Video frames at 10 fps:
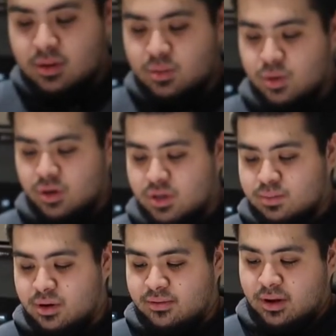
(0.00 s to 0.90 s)
it works
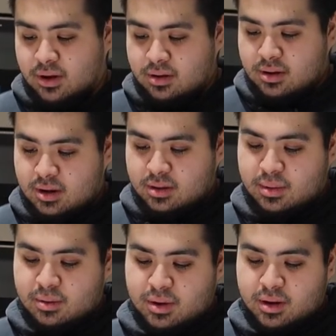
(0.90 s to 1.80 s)
perfect in
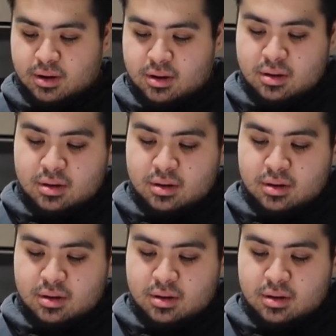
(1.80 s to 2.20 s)
my opinion.